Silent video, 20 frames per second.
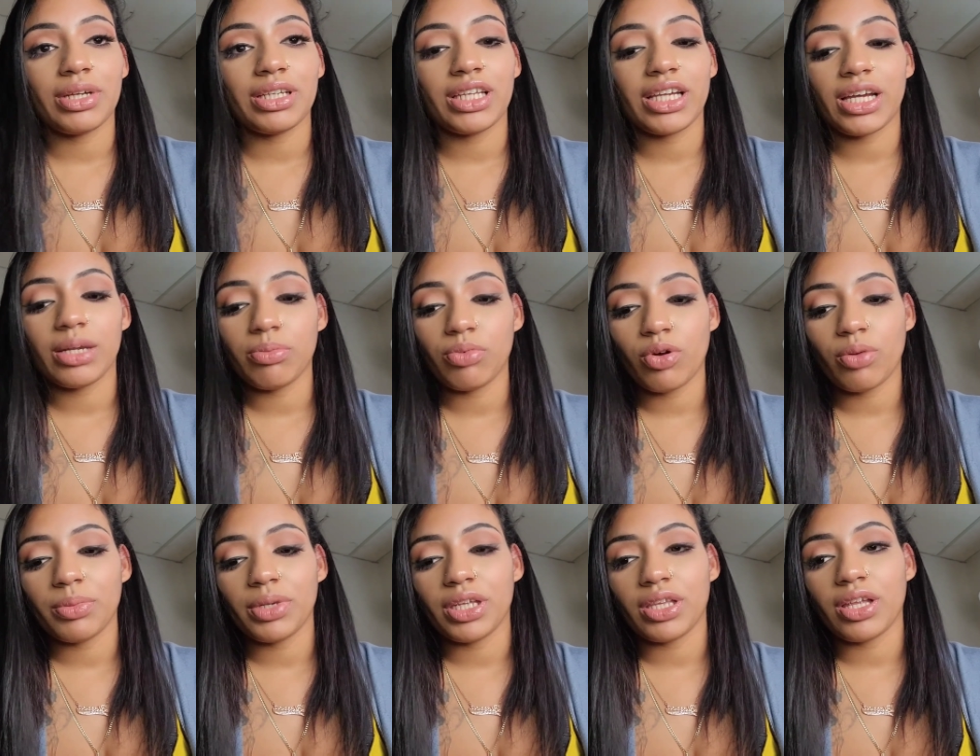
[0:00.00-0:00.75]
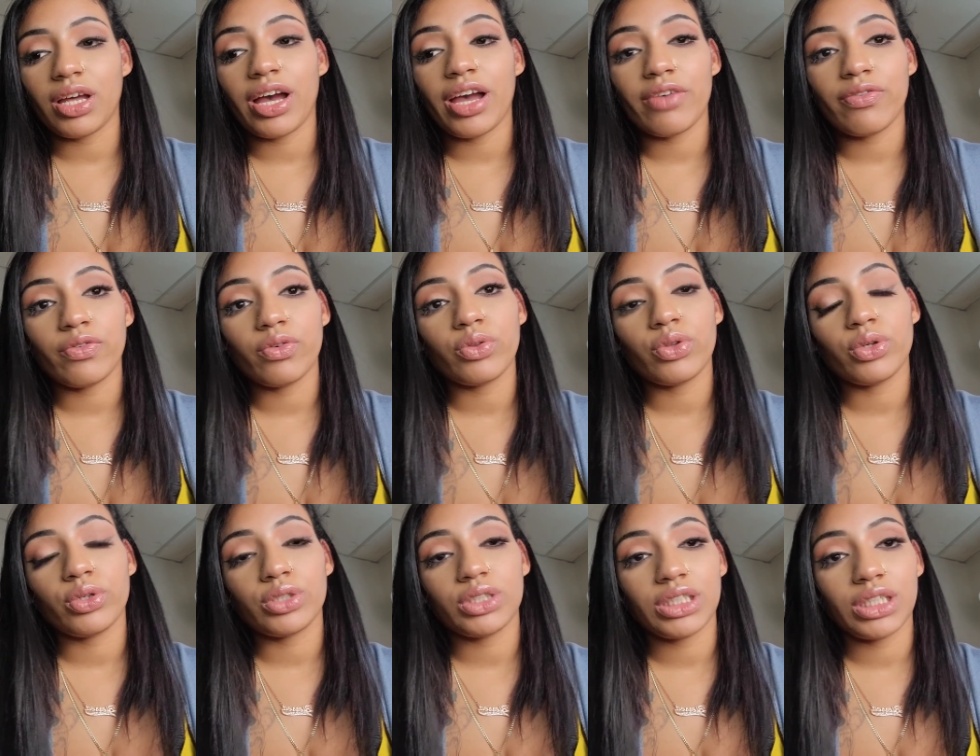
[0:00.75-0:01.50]
My dad bought me the
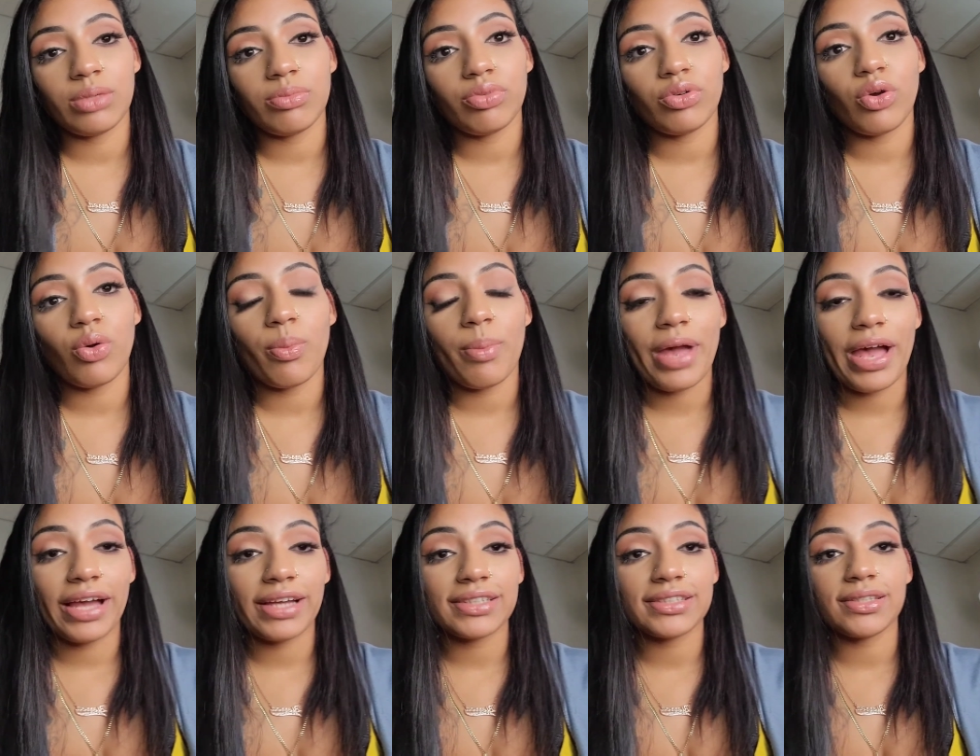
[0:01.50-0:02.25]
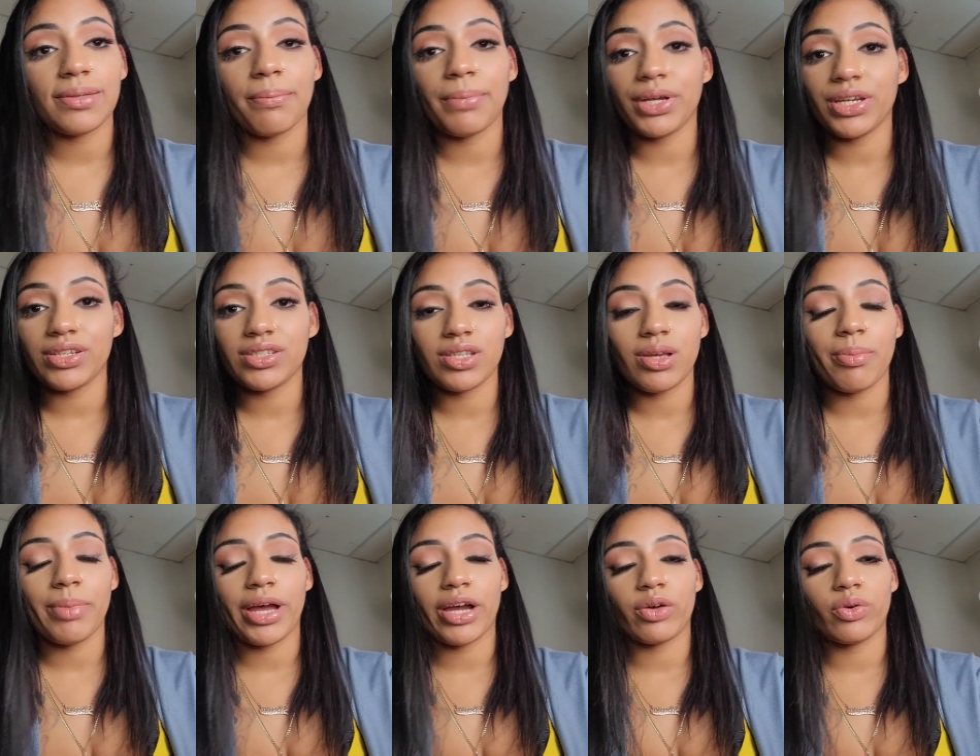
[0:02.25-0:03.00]
iPhone 13 Pro Max but
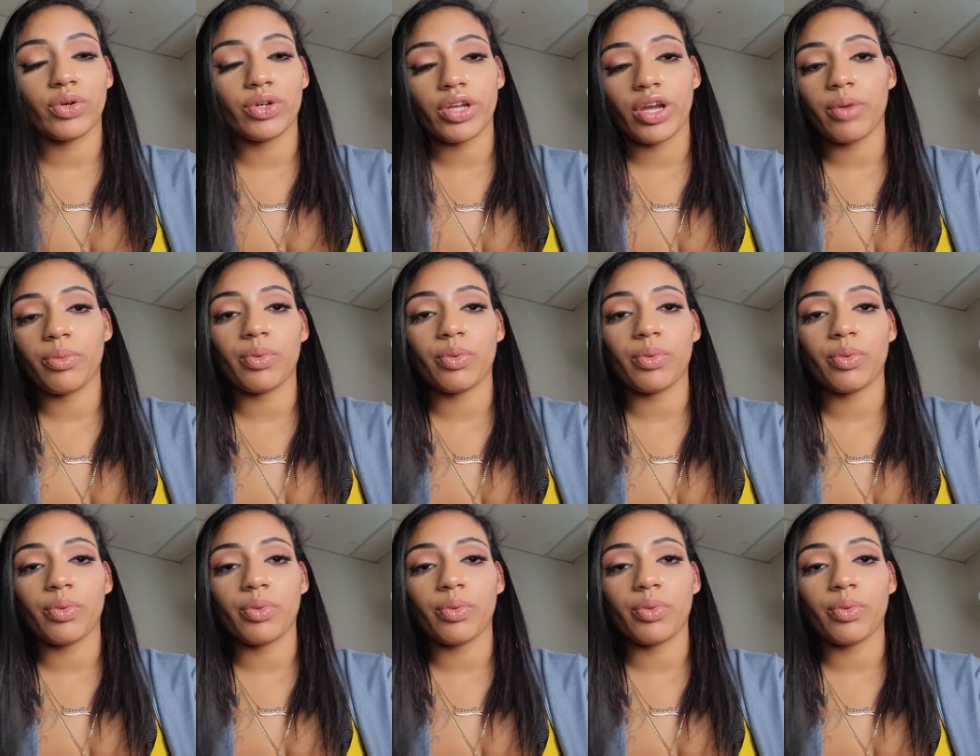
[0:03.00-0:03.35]
it's on back order.